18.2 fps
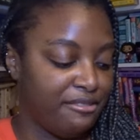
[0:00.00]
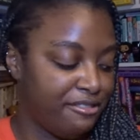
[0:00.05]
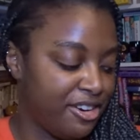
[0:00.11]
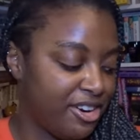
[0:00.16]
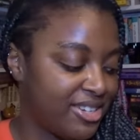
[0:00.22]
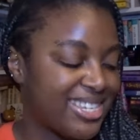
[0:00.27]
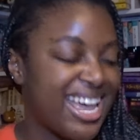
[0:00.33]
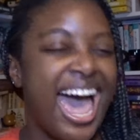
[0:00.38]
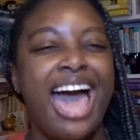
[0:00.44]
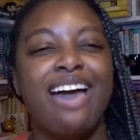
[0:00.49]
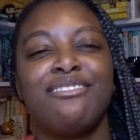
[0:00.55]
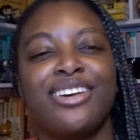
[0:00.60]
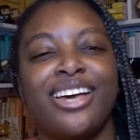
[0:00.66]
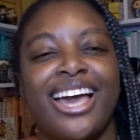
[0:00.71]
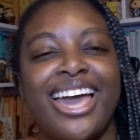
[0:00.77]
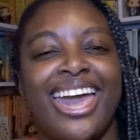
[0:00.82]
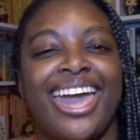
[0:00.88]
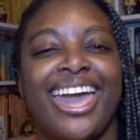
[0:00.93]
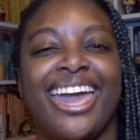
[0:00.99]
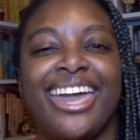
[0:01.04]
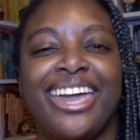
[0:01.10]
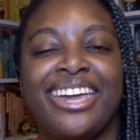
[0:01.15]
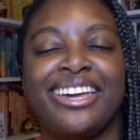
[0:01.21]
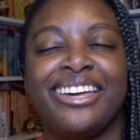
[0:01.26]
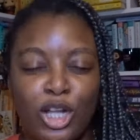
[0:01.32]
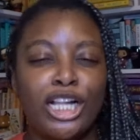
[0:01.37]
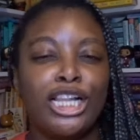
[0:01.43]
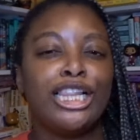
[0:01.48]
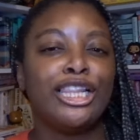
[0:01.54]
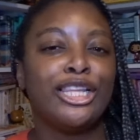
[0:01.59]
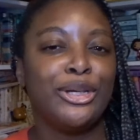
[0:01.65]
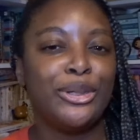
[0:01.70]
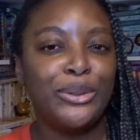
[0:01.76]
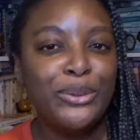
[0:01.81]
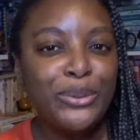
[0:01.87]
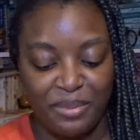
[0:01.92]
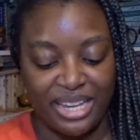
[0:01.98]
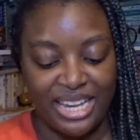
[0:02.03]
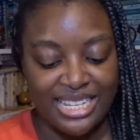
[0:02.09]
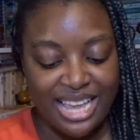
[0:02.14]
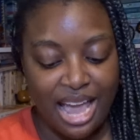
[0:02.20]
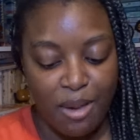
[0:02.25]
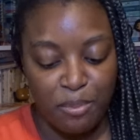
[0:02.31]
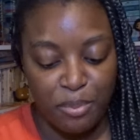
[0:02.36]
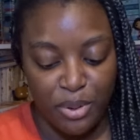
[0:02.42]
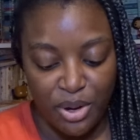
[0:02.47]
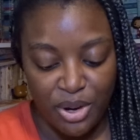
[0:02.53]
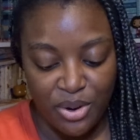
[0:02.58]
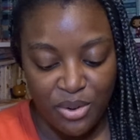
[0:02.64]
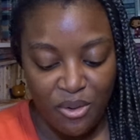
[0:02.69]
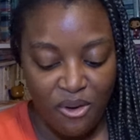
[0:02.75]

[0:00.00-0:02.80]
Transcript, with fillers: first. I have a clue because I put